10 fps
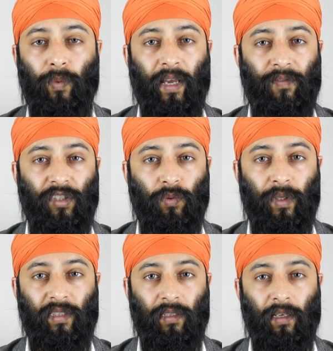we have
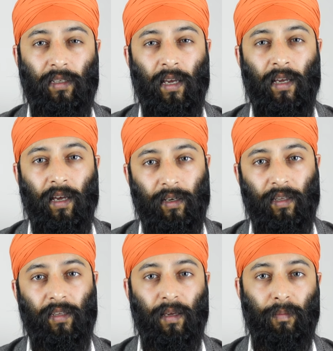Switzerland,
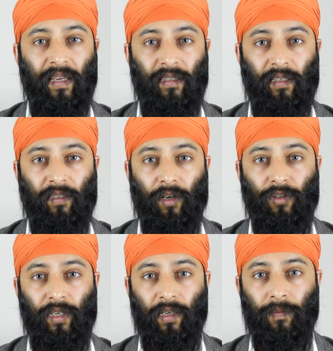another amazing country